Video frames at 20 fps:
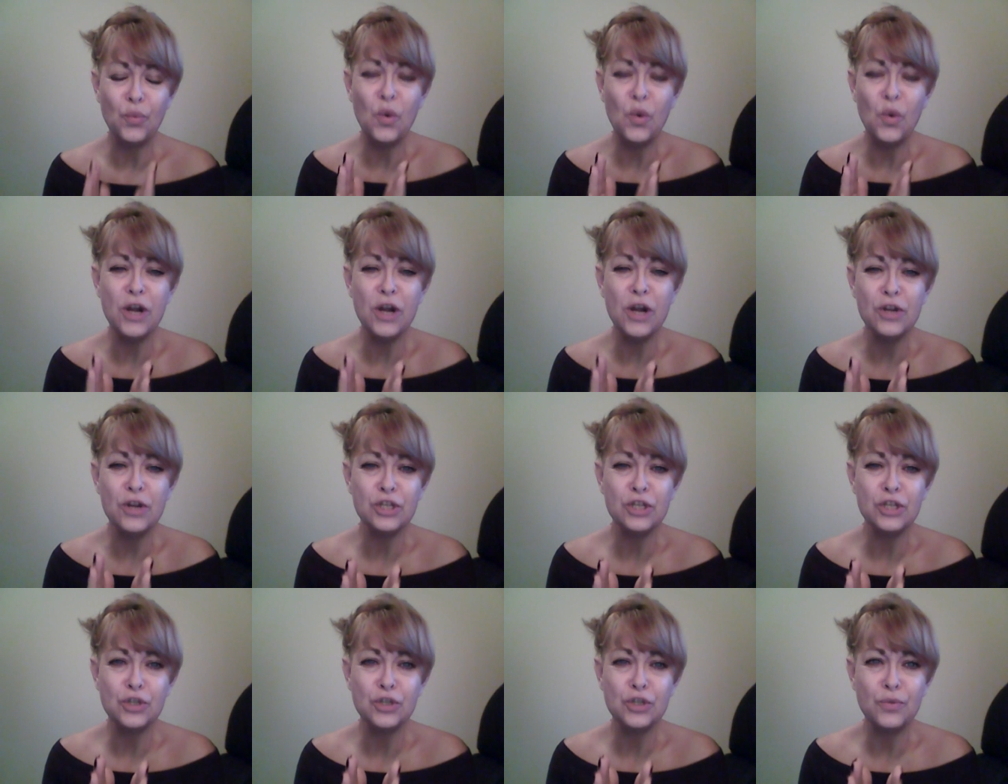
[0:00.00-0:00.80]
Where
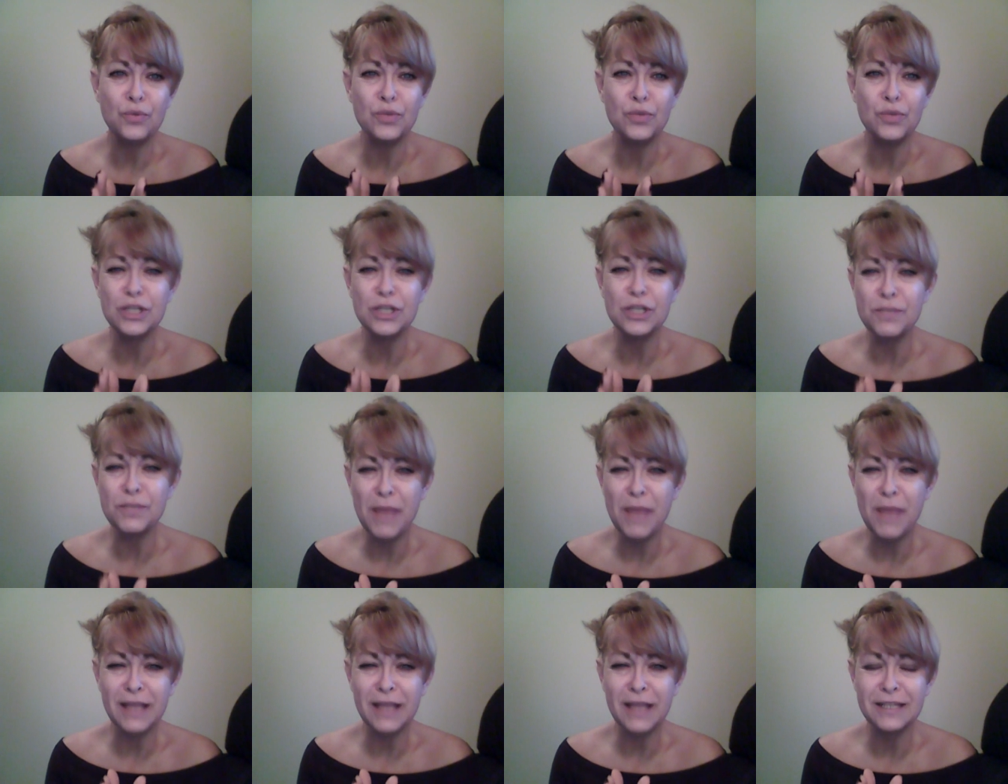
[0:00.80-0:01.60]
is your
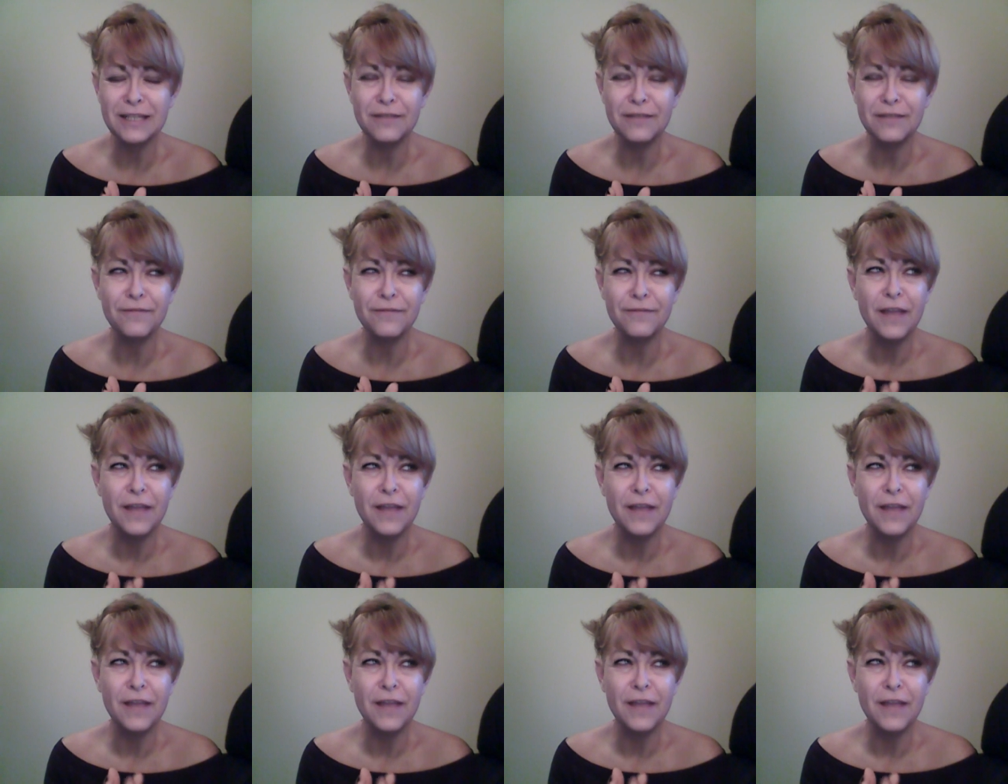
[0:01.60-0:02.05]
perspective